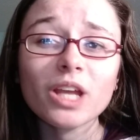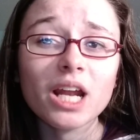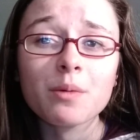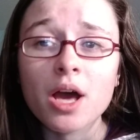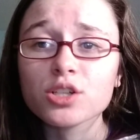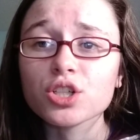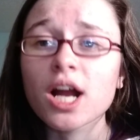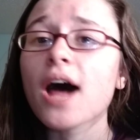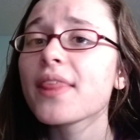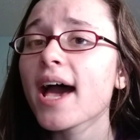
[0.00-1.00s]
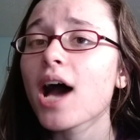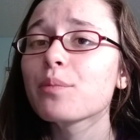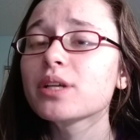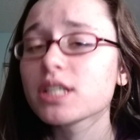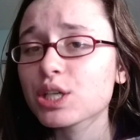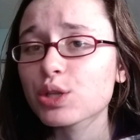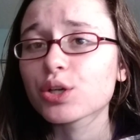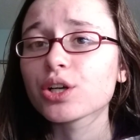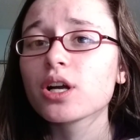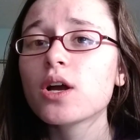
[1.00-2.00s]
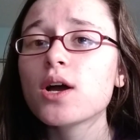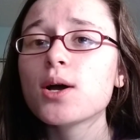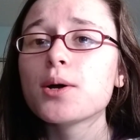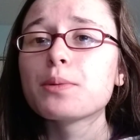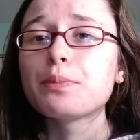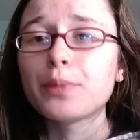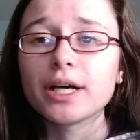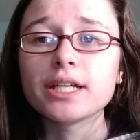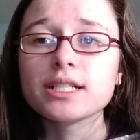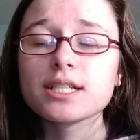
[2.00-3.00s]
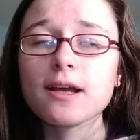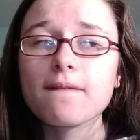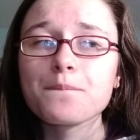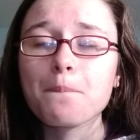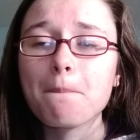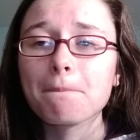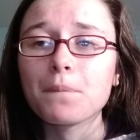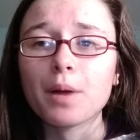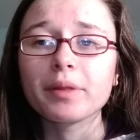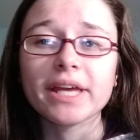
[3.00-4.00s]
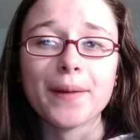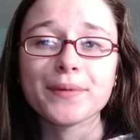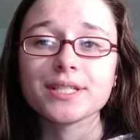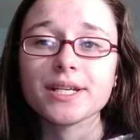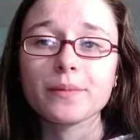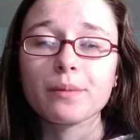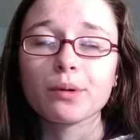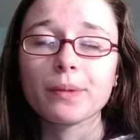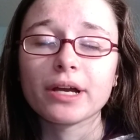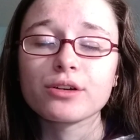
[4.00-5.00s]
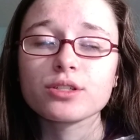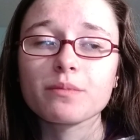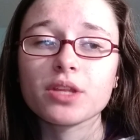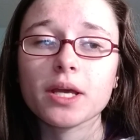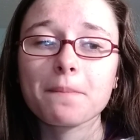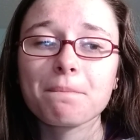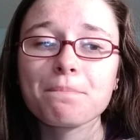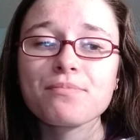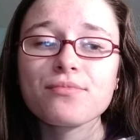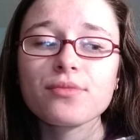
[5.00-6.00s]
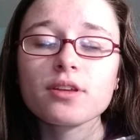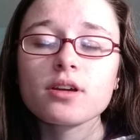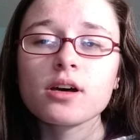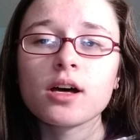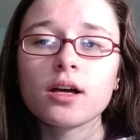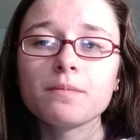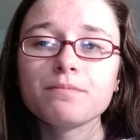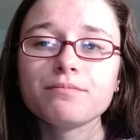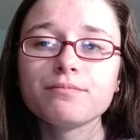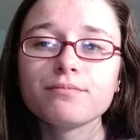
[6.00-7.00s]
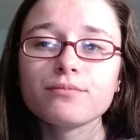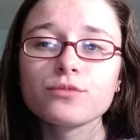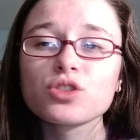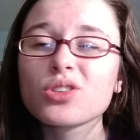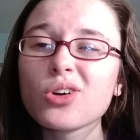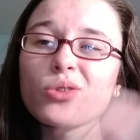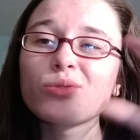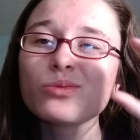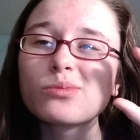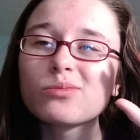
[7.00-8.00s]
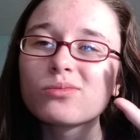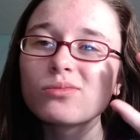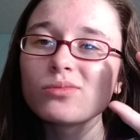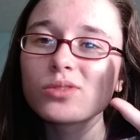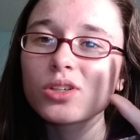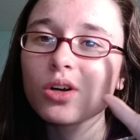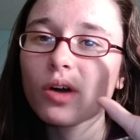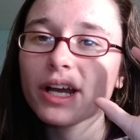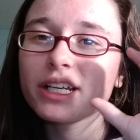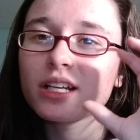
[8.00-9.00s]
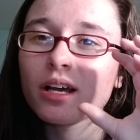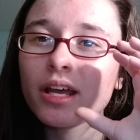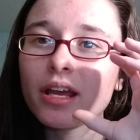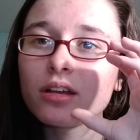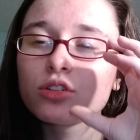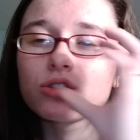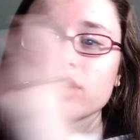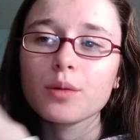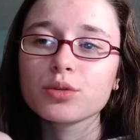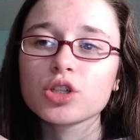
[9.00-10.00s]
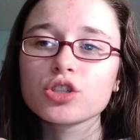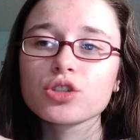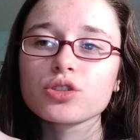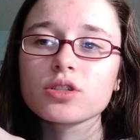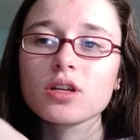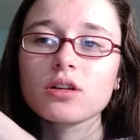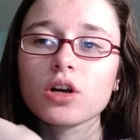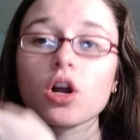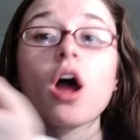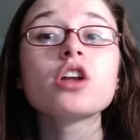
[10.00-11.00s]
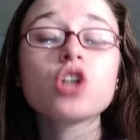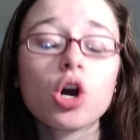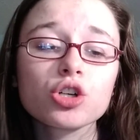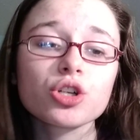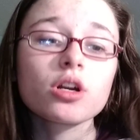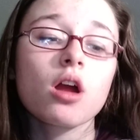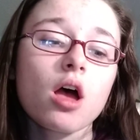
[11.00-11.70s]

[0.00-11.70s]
And I'm not sure how that happened either, but probably happened in my book bag or something. Um, so you know, I need a couple chargers, or a charger